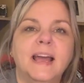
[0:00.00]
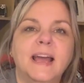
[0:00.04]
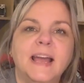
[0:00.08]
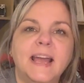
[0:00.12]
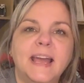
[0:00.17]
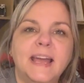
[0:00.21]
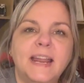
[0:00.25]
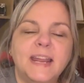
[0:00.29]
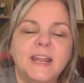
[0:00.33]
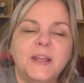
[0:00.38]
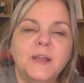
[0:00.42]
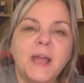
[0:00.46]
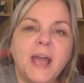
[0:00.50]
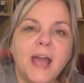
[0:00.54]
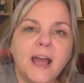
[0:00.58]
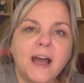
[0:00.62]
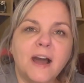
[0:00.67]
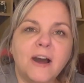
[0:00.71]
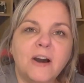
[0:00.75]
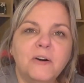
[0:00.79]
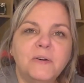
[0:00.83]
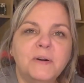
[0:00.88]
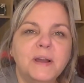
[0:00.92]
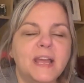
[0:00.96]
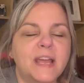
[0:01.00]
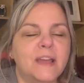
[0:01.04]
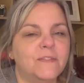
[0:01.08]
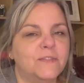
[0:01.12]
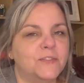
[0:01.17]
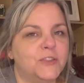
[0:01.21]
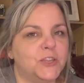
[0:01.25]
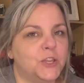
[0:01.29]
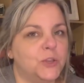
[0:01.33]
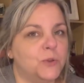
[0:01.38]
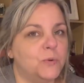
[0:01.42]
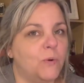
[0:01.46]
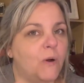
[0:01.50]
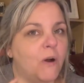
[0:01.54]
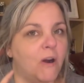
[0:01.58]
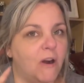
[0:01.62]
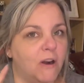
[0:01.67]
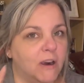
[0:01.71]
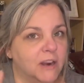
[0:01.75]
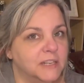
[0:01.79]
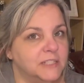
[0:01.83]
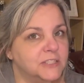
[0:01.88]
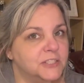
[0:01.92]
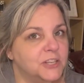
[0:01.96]
Anyhow, if you
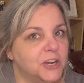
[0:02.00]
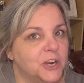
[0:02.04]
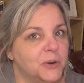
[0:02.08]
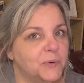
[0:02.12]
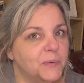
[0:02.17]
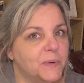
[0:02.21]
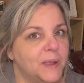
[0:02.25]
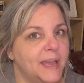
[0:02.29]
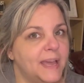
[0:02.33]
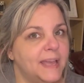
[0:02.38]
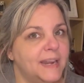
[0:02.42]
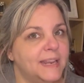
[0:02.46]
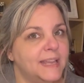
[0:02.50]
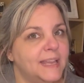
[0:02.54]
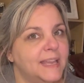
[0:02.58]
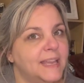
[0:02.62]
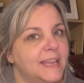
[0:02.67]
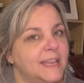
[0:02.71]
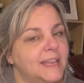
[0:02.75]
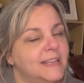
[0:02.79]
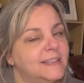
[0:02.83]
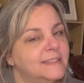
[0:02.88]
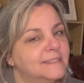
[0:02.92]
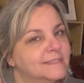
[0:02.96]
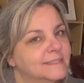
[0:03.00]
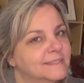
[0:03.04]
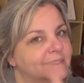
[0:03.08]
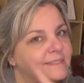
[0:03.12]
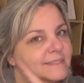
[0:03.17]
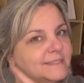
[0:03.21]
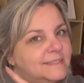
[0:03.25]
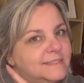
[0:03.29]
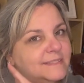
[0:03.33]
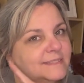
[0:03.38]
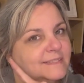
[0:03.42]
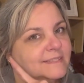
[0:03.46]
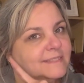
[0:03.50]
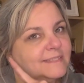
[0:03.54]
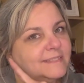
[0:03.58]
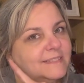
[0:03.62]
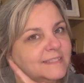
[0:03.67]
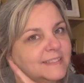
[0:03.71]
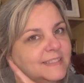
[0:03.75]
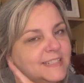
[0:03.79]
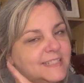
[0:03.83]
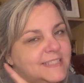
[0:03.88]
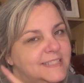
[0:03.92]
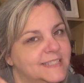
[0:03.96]
aren't already,
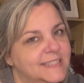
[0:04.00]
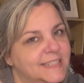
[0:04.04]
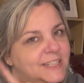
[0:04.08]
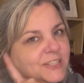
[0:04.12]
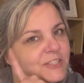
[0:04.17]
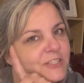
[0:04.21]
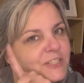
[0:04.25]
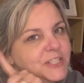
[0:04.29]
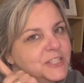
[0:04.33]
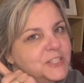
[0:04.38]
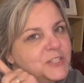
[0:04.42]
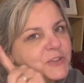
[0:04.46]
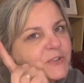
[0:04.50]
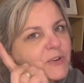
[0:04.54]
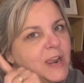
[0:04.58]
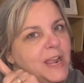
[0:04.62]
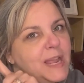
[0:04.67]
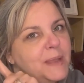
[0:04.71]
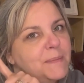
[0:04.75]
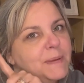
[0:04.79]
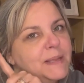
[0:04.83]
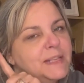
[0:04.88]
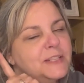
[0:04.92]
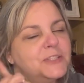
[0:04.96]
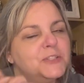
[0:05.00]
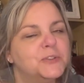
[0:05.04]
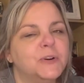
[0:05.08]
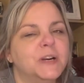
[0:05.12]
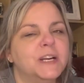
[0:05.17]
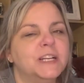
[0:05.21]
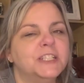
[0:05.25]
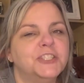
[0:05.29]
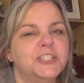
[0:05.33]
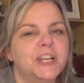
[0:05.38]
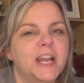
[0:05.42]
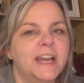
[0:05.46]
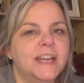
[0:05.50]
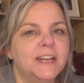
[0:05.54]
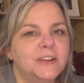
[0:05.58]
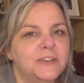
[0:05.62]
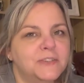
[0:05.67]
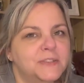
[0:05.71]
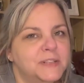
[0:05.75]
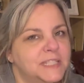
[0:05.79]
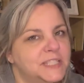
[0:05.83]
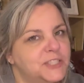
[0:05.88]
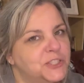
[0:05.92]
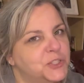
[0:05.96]
consider subscribing to our
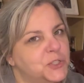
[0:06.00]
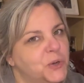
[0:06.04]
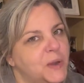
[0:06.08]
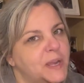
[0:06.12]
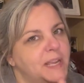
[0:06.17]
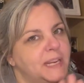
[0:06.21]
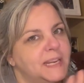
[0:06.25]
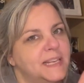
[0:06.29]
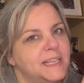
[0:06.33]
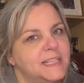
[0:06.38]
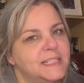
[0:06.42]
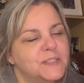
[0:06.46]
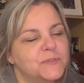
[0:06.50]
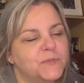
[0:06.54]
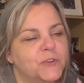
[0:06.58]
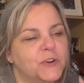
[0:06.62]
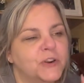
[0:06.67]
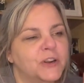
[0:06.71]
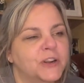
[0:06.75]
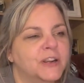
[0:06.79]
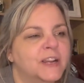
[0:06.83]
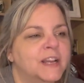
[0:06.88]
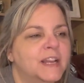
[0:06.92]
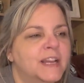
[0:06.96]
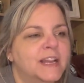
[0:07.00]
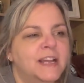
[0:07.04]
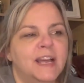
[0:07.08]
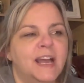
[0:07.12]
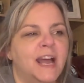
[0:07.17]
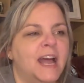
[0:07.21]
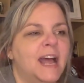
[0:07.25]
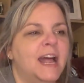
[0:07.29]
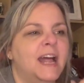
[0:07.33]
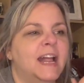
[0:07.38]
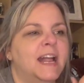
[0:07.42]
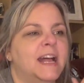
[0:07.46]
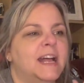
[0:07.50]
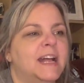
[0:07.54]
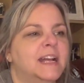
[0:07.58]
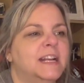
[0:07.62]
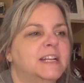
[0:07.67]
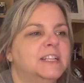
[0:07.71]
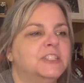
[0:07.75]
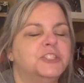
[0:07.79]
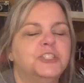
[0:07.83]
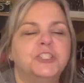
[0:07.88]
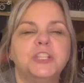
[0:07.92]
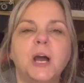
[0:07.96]
channel and join us for
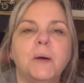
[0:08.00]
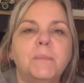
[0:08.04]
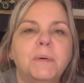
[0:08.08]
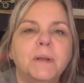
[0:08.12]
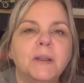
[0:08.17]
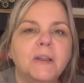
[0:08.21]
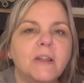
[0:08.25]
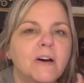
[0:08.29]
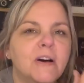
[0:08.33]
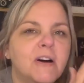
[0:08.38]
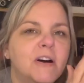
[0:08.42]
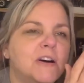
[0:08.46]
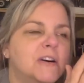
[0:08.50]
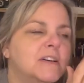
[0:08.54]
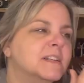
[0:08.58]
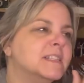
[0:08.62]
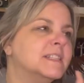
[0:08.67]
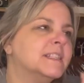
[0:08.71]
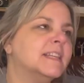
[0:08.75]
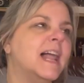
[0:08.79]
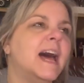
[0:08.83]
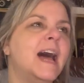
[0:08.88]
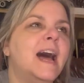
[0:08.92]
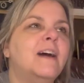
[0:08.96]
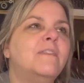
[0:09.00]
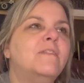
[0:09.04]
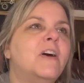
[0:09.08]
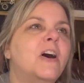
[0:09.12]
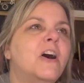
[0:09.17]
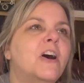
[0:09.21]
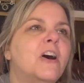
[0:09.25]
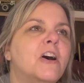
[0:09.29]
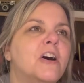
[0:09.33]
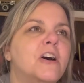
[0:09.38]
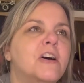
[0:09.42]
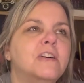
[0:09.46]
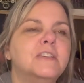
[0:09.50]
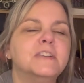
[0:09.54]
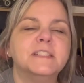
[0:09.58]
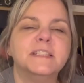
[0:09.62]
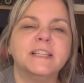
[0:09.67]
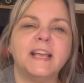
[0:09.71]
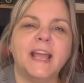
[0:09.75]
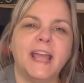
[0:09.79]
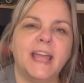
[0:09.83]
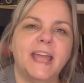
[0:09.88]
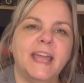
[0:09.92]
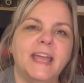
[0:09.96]
shop-alongs, live hauls,
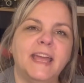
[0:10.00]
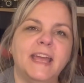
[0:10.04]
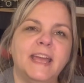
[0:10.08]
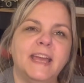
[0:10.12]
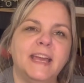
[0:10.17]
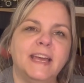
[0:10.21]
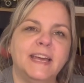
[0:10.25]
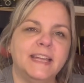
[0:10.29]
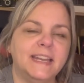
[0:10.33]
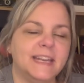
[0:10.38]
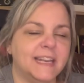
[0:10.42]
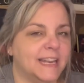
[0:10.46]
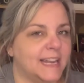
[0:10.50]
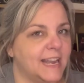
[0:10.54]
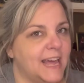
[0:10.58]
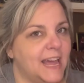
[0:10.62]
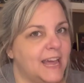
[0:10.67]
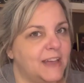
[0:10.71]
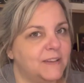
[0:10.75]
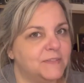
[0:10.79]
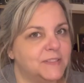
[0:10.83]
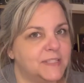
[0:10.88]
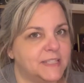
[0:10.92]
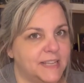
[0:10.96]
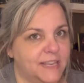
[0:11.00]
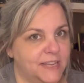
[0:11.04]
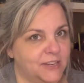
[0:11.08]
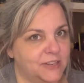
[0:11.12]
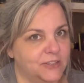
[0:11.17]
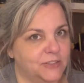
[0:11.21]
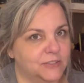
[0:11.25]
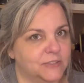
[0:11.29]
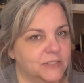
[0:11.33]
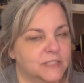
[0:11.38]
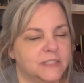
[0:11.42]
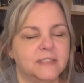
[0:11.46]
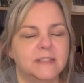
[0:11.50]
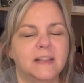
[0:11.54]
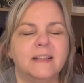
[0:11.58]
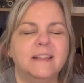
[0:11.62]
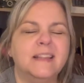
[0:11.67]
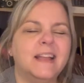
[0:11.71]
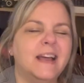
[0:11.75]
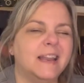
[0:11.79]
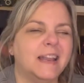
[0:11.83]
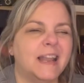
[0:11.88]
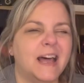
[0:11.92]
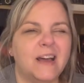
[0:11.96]
and live sales.
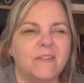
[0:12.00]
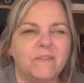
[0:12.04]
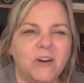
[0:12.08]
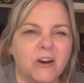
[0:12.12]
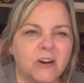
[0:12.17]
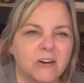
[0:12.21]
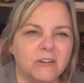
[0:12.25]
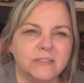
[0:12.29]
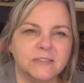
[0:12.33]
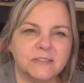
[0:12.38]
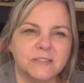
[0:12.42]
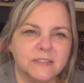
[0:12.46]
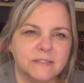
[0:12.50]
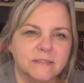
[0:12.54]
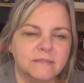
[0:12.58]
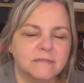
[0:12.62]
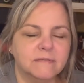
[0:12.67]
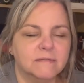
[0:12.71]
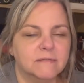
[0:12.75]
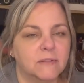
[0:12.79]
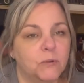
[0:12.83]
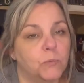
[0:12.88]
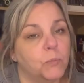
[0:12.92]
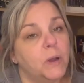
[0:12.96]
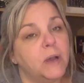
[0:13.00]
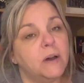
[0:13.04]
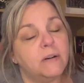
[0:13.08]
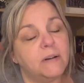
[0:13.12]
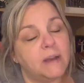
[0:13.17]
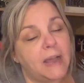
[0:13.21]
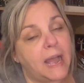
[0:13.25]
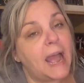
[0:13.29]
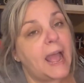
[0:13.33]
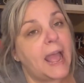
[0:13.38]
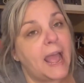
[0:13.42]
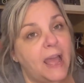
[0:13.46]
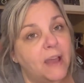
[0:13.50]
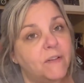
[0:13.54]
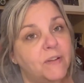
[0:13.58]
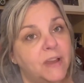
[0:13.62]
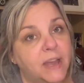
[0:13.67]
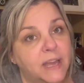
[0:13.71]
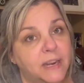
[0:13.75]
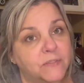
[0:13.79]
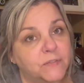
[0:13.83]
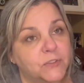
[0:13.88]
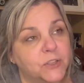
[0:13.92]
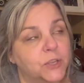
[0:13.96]
Not live hauls. Well, I have
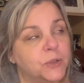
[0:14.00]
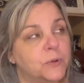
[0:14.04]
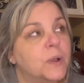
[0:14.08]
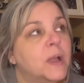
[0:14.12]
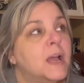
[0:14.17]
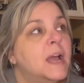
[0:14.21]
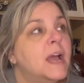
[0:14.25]
had a few